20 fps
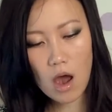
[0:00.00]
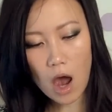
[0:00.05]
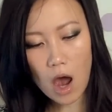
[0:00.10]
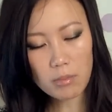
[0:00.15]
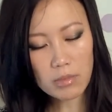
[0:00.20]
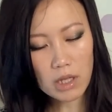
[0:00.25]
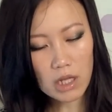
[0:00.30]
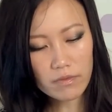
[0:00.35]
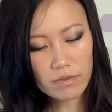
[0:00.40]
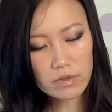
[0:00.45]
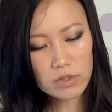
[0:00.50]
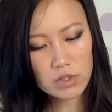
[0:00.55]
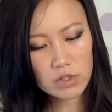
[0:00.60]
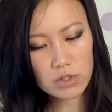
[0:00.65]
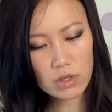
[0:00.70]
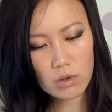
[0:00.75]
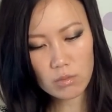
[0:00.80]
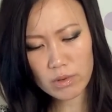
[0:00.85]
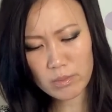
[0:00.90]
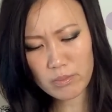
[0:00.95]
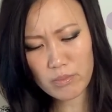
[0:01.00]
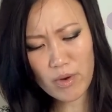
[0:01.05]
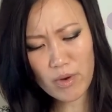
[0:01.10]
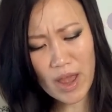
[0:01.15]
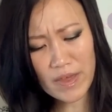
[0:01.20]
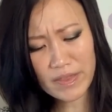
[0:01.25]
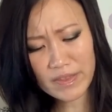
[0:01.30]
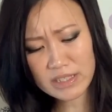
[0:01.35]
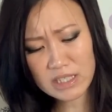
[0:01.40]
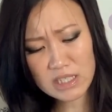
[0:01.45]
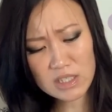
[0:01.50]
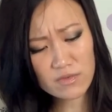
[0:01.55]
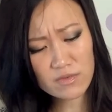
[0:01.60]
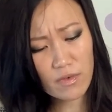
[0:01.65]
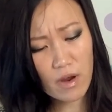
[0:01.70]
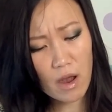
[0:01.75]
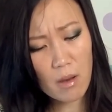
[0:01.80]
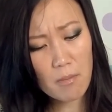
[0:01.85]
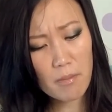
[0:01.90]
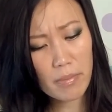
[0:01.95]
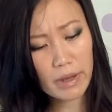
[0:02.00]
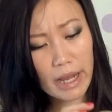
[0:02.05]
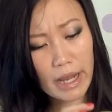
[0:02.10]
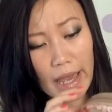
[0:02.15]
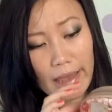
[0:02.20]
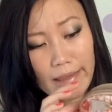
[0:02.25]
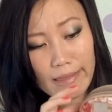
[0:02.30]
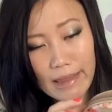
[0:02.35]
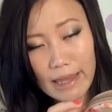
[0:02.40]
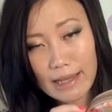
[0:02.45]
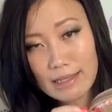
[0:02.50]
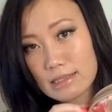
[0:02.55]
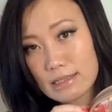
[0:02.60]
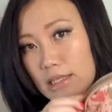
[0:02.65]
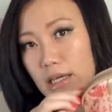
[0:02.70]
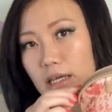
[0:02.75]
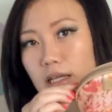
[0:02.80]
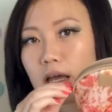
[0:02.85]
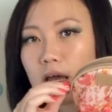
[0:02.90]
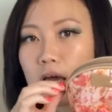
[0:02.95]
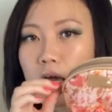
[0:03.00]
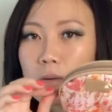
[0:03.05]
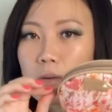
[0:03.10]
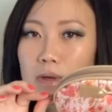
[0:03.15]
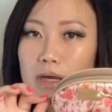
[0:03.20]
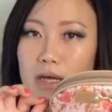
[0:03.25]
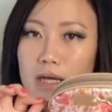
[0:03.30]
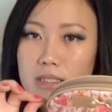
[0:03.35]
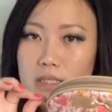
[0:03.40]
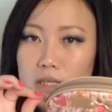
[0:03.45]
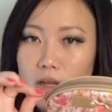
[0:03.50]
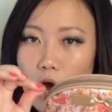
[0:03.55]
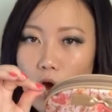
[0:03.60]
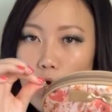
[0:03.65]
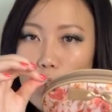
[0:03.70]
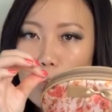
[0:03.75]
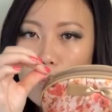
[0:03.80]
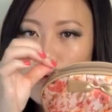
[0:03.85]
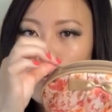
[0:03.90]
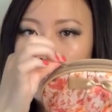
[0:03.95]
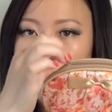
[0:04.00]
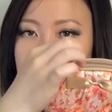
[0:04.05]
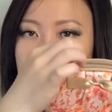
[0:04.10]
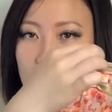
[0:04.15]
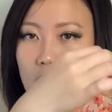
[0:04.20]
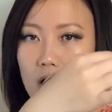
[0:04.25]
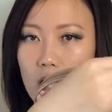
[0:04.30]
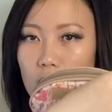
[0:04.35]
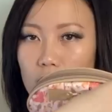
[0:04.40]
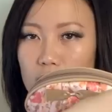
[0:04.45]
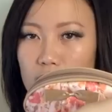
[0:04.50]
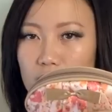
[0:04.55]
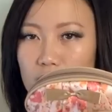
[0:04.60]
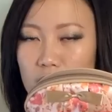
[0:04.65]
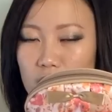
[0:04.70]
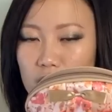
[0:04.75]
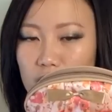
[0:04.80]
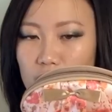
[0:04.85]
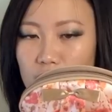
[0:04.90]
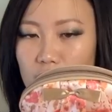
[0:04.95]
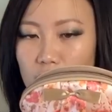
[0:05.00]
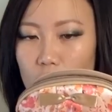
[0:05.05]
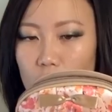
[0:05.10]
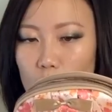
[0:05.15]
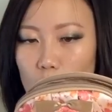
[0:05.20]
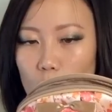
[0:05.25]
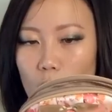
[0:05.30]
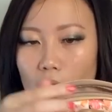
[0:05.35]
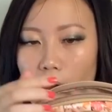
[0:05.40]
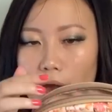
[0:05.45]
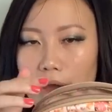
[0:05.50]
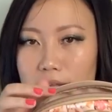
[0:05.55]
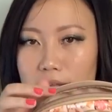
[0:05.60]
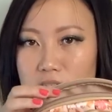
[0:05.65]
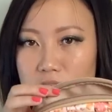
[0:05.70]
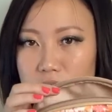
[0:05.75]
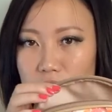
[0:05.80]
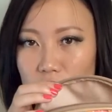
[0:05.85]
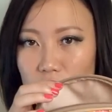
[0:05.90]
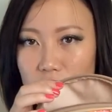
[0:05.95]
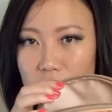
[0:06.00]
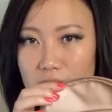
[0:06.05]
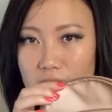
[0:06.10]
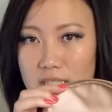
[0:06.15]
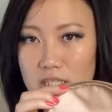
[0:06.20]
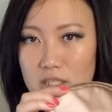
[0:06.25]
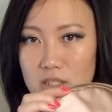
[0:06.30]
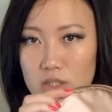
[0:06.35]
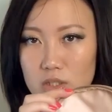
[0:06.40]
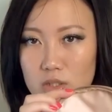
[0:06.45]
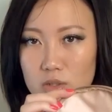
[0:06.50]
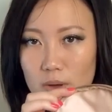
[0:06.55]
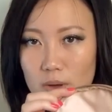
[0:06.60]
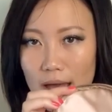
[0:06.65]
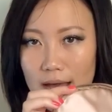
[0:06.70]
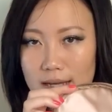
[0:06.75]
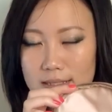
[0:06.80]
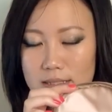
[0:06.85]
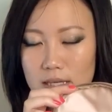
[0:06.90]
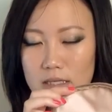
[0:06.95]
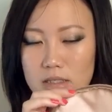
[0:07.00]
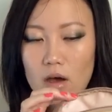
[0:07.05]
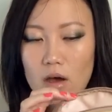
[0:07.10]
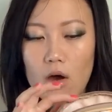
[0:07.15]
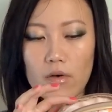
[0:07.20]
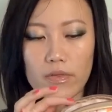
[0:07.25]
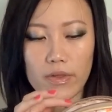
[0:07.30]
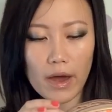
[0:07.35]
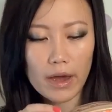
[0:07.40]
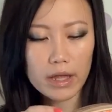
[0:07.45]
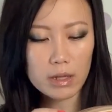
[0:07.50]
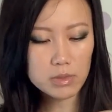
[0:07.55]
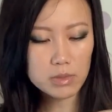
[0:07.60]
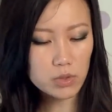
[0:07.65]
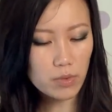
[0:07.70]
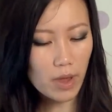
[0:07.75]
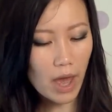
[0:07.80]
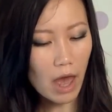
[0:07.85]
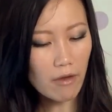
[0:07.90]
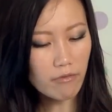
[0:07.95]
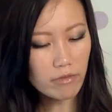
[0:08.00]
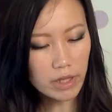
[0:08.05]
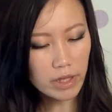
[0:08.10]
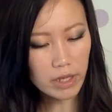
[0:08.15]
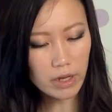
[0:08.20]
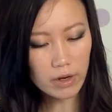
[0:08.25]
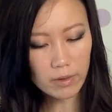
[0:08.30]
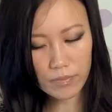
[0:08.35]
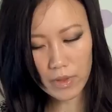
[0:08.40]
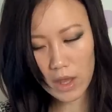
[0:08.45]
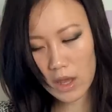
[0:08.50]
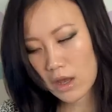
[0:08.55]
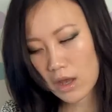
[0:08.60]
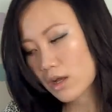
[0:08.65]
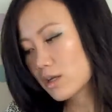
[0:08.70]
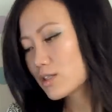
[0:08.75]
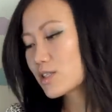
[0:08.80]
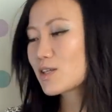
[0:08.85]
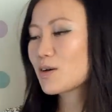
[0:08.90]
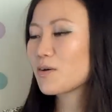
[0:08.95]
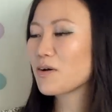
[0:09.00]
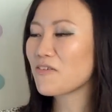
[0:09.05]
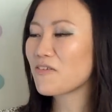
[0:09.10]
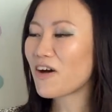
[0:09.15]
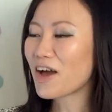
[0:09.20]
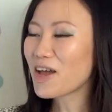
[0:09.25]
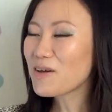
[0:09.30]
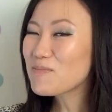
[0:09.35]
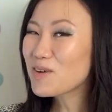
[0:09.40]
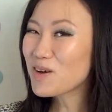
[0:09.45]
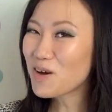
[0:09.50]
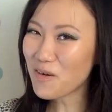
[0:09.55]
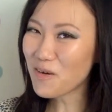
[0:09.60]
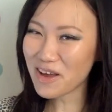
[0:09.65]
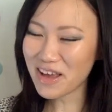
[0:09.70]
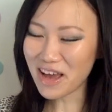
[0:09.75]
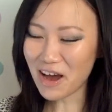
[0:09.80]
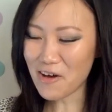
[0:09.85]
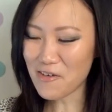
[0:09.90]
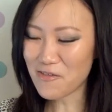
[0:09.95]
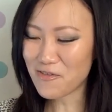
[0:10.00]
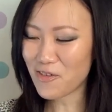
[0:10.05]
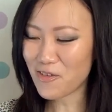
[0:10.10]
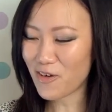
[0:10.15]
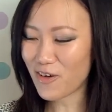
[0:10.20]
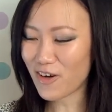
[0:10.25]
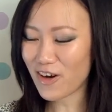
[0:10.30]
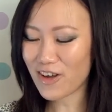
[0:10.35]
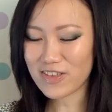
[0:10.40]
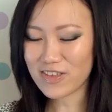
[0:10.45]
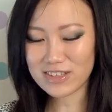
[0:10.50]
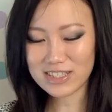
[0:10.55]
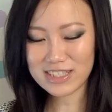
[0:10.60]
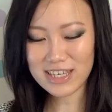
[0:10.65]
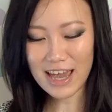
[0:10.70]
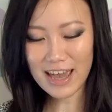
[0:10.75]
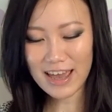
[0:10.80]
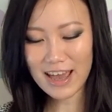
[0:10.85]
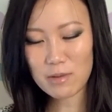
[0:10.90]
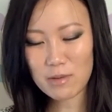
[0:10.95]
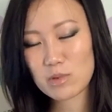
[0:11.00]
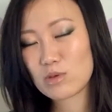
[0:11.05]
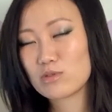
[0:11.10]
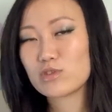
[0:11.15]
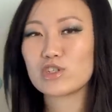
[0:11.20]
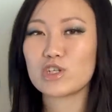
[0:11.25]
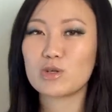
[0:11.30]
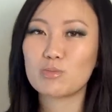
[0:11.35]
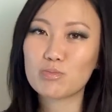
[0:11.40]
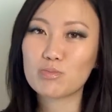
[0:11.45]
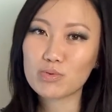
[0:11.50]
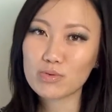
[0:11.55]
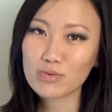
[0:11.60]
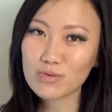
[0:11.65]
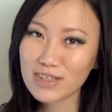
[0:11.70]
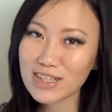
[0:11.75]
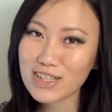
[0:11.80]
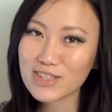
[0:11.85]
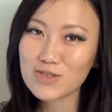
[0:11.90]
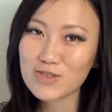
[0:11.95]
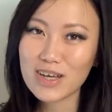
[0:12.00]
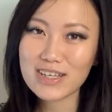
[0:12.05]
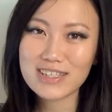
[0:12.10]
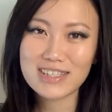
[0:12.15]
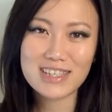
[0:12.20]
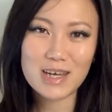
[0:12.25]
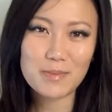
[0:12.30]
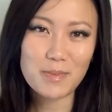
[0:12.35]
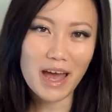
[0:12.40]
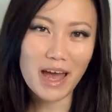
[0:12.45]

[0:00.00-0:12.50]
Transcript: I'm not even sure what brand this is from, but I liked it because it opens very, very wide. It's very easy to access all the items you have in here. So if I'm going out for the day, I'm usually pretty dressed up.